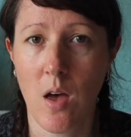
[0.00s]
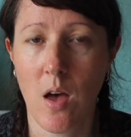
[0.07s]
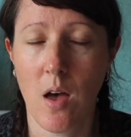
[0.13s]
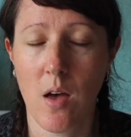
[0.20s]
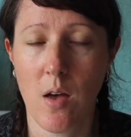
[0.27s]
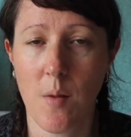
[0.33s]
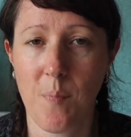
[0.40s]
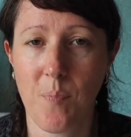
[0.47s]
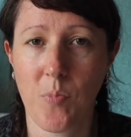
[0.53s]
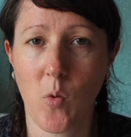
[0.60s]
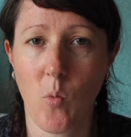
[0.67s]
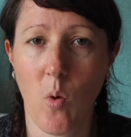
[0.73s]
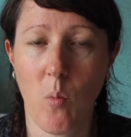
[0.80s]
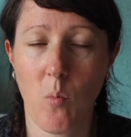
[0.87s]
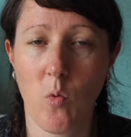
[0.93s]

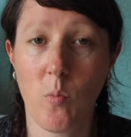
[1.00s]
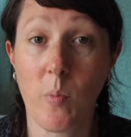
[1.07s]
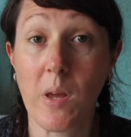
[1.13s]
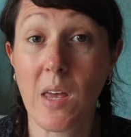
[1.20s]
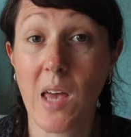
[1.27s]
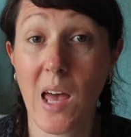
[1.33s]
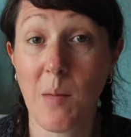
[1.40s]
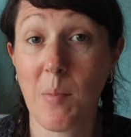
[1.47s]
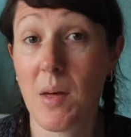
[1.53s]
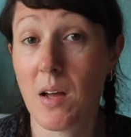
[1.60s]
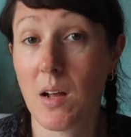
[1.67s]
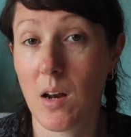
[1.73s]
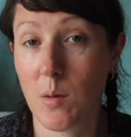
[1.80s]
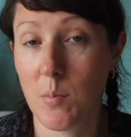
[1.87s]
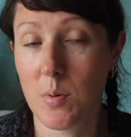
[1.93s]
One will be Care Bear
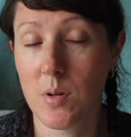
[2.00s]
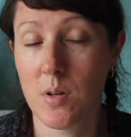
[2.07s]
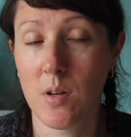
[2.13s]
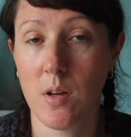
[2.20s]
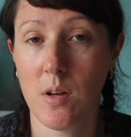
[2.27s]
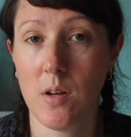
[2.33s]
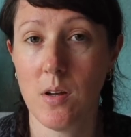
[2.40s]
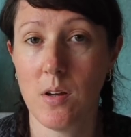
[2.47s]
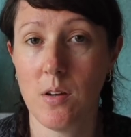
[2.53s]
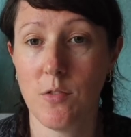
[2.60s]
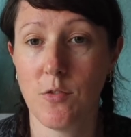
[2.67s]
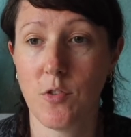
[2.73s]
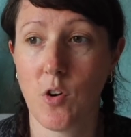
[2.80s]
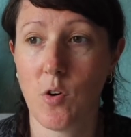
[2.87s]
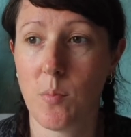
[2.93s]
Club
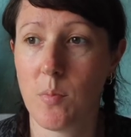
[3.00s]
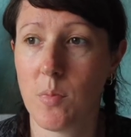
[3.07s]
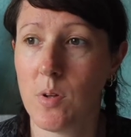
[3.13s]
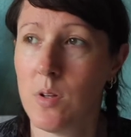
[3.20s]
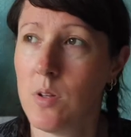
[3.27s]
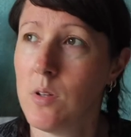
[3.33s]
from